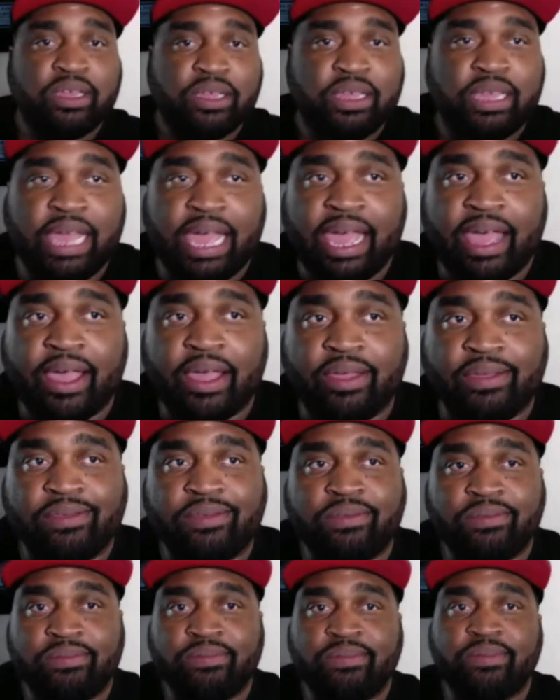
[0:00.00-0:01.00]
Yeah.
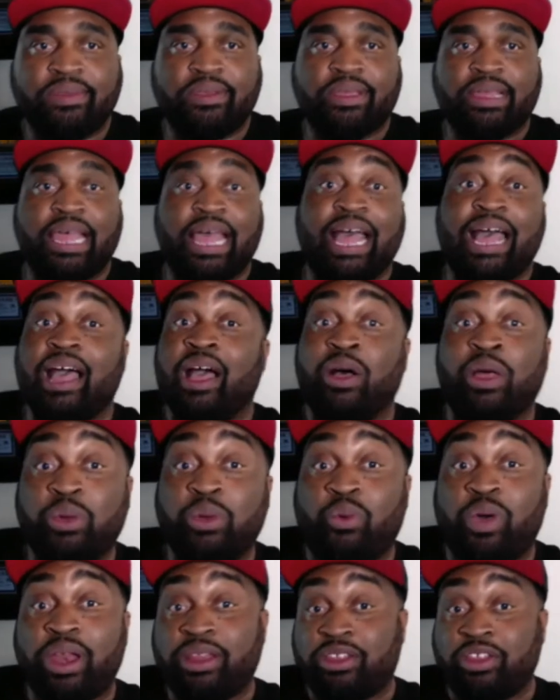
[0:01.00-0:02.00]
I only
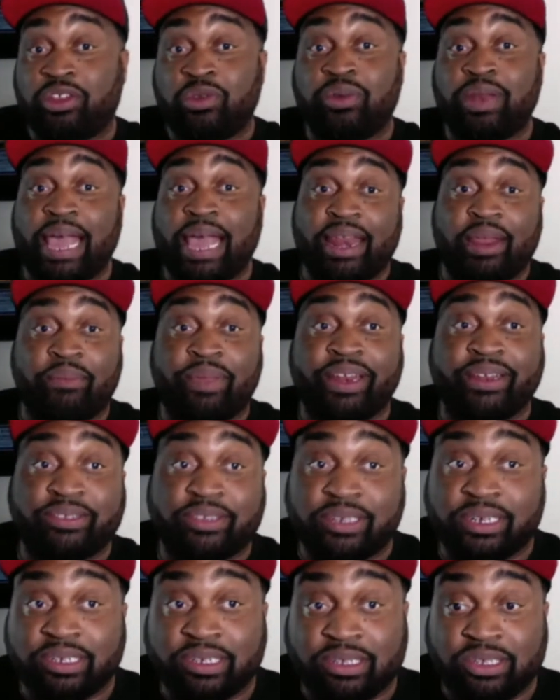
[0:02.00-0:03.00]
wanted to do 90
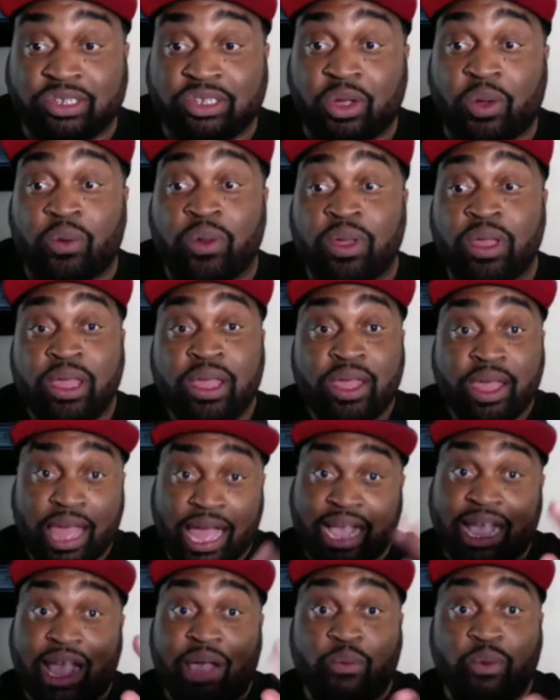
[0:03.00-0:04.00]
minutes of this. So
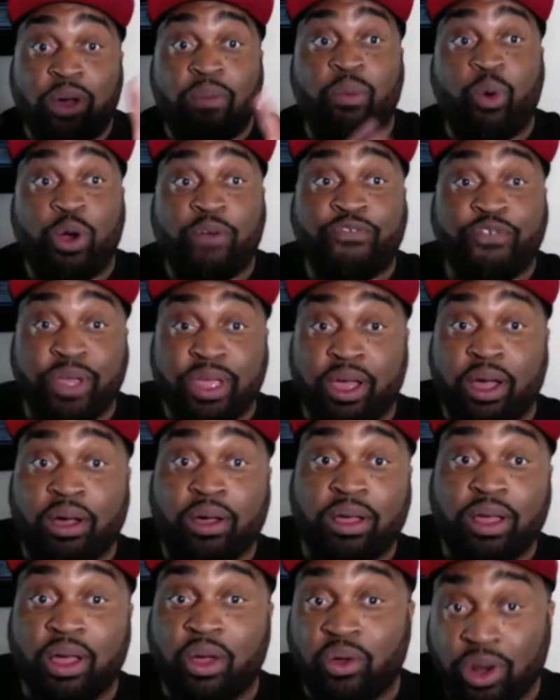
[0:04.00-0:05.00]
I got one more for y'all.
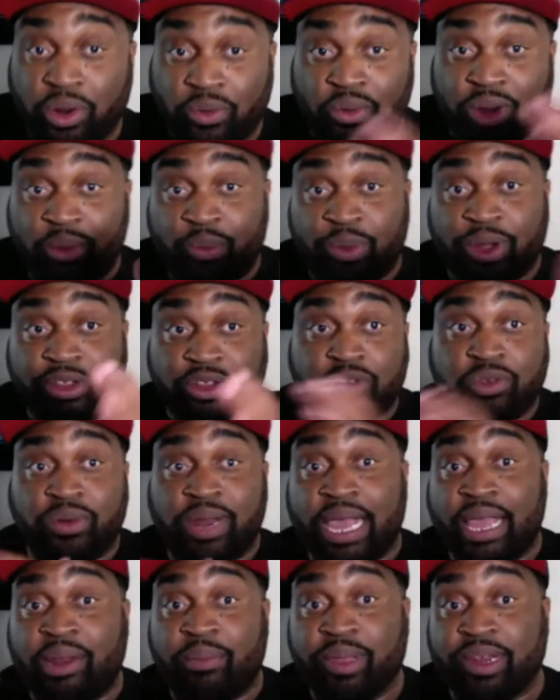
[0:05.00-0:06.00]
I only really wanted to do
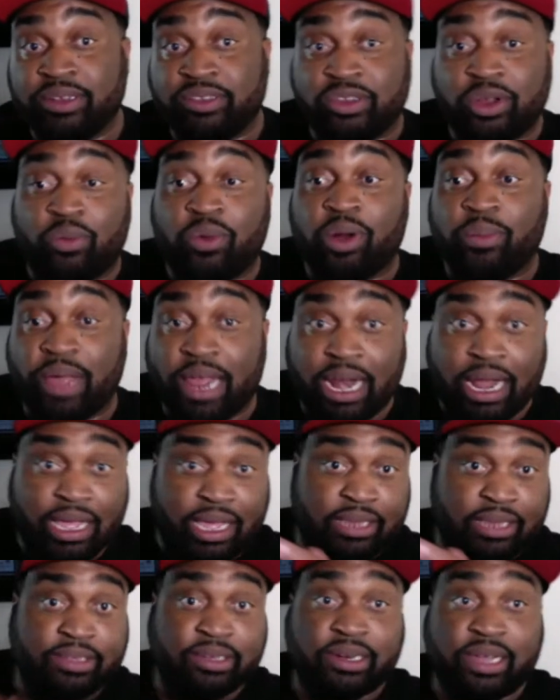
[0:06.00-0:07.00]
90 minutes. Don't worry about it. I'll
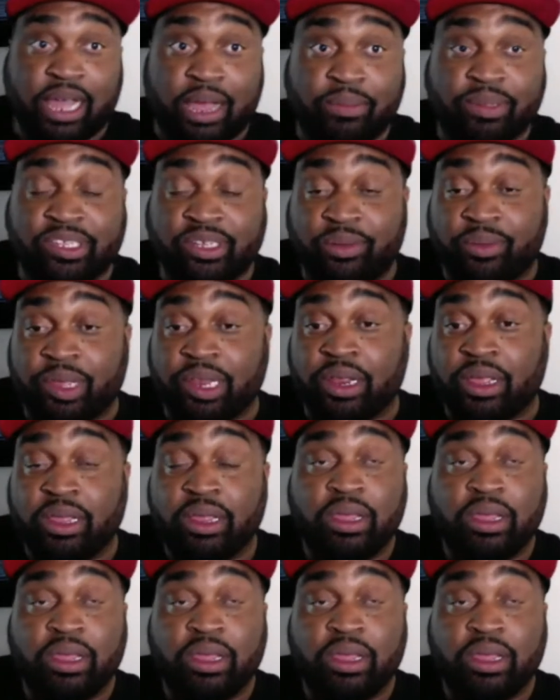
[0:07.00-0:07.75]
get to the comments in a minute.